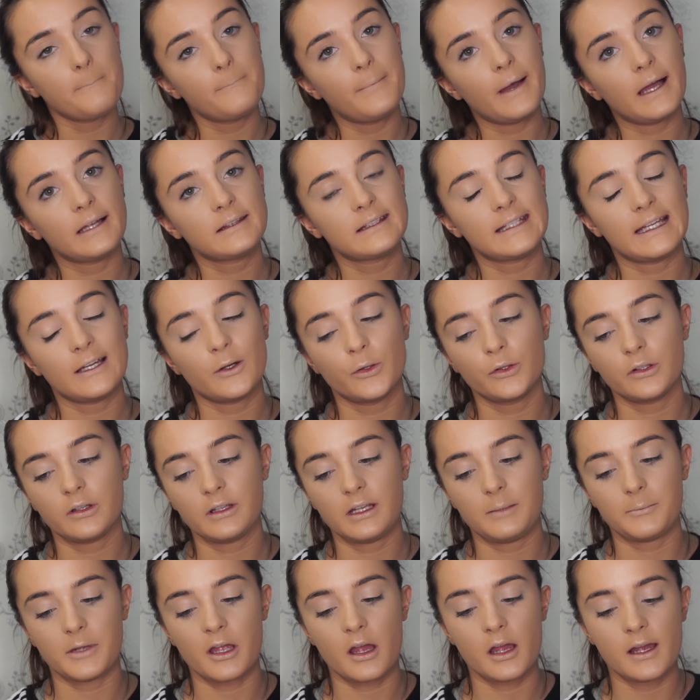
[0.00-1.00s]
Pat that
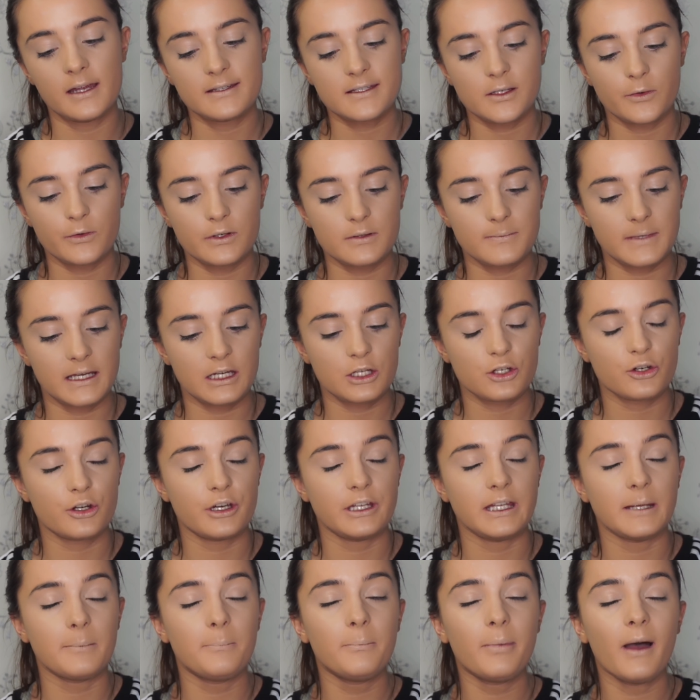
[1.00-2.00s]
underneath my eyes. Always make sure
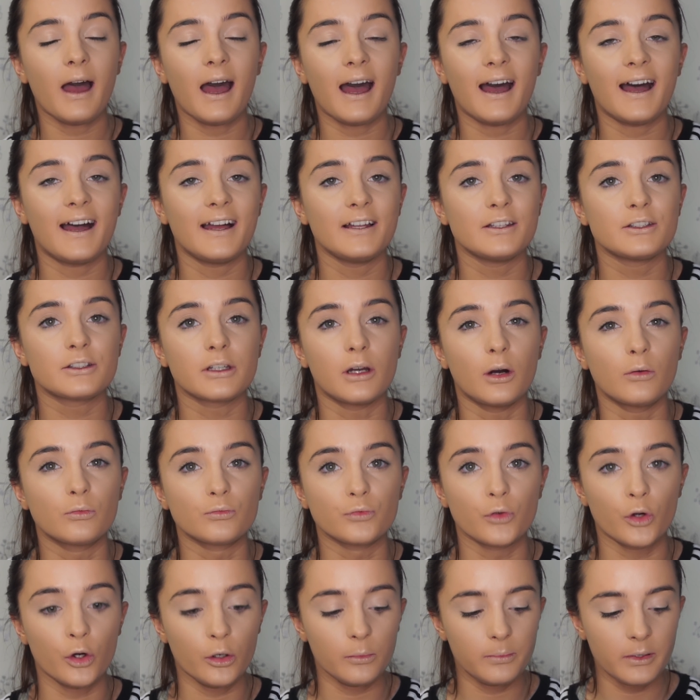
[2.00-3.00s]
you pat and
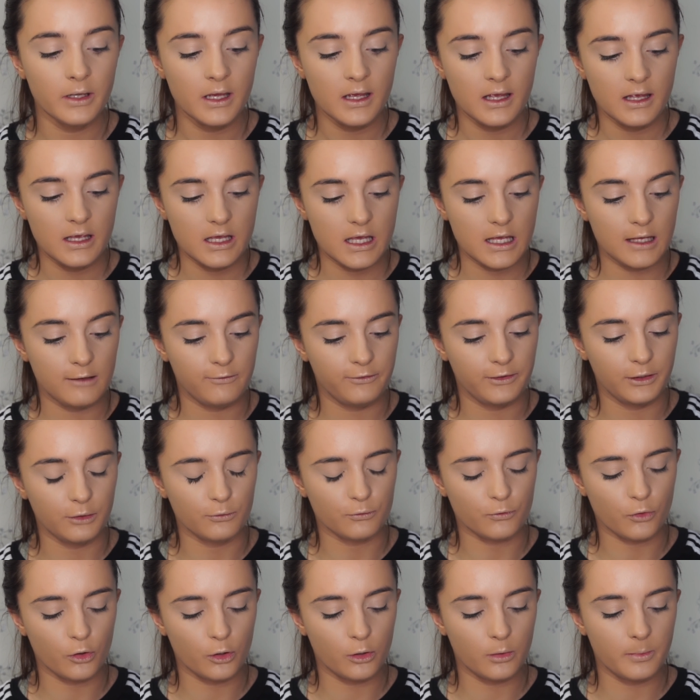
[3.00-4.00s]
don't rub. If
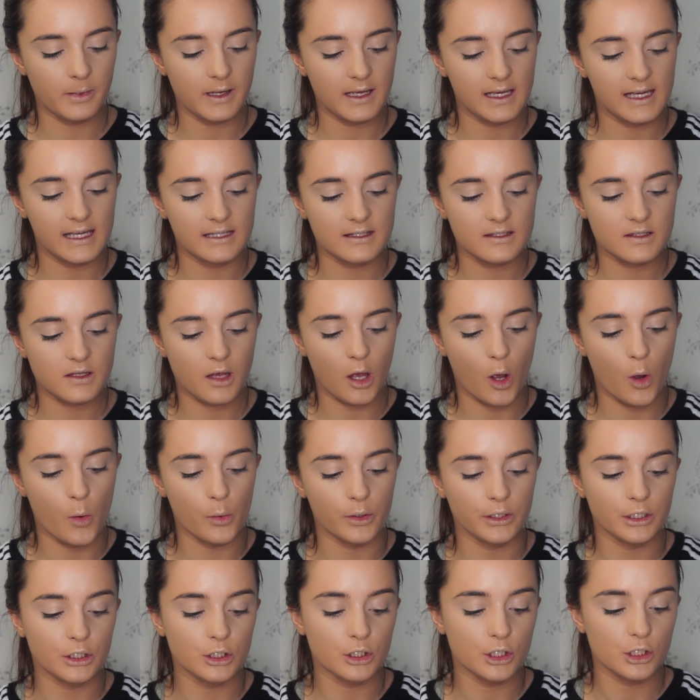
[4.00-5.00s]
you rub, it's
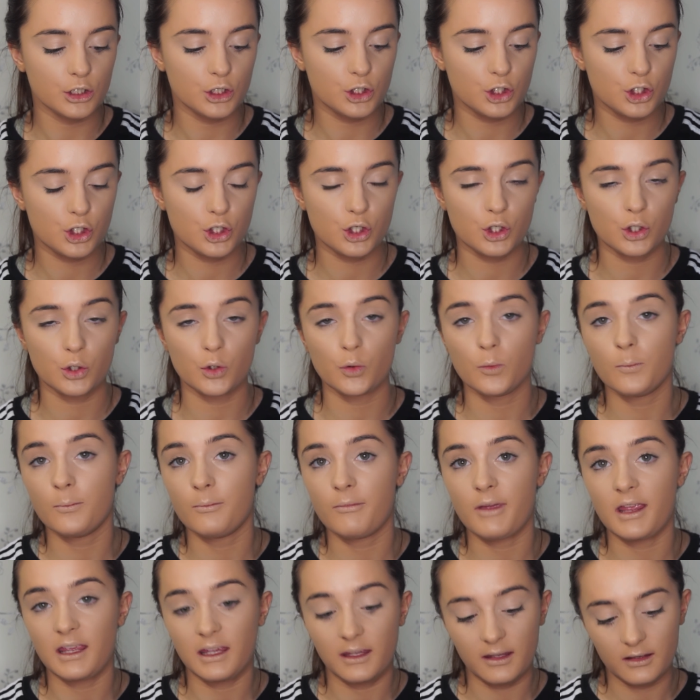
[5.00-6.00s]
going to
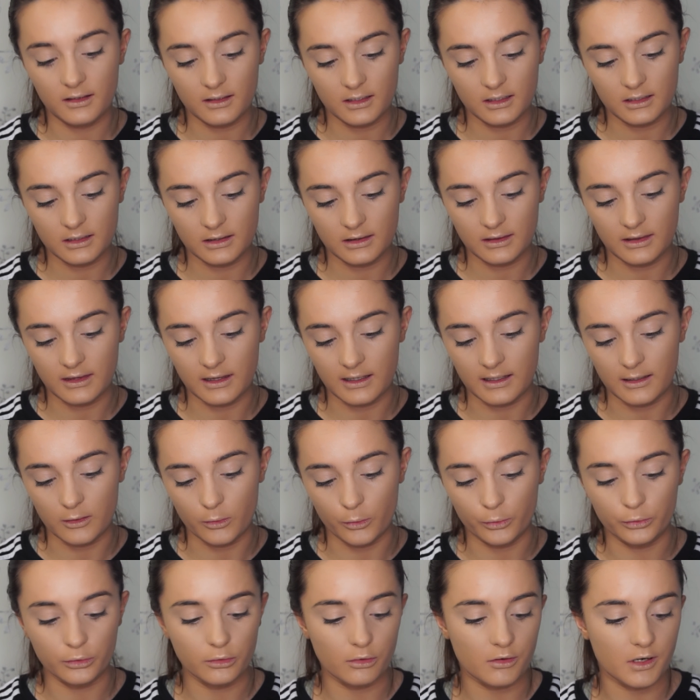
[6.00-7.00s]
make
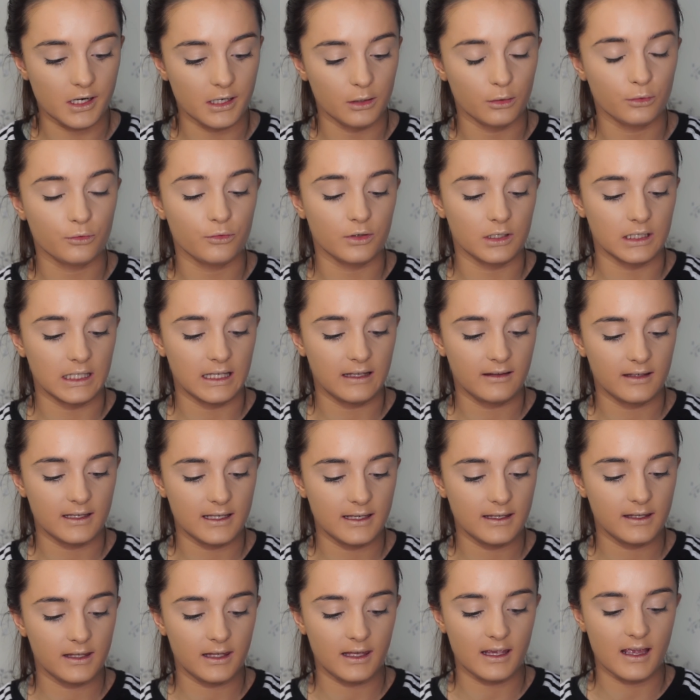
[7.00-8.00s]
the under eye look really
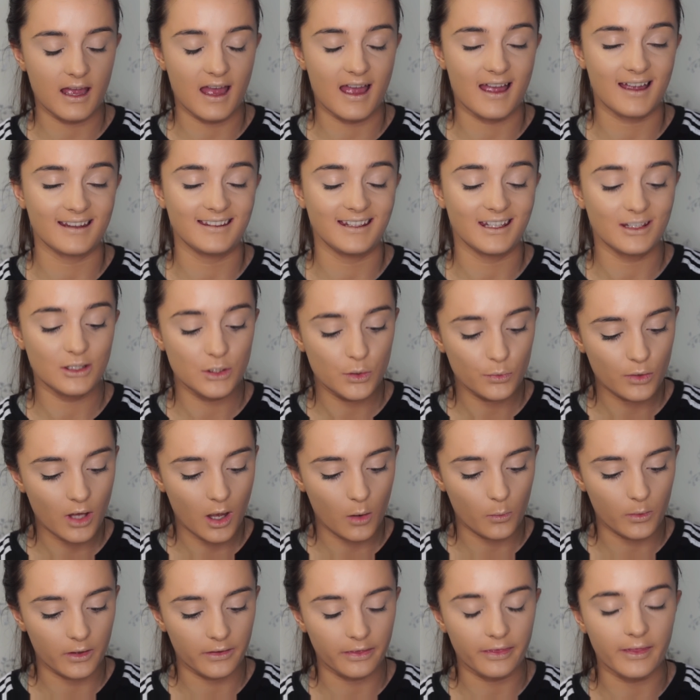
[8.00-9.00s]
cakey, and you do
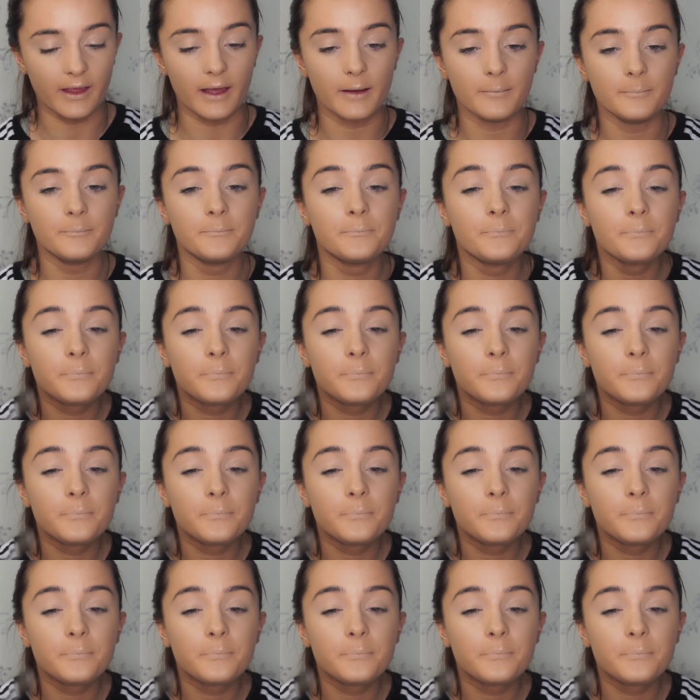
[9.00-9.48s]
not want that.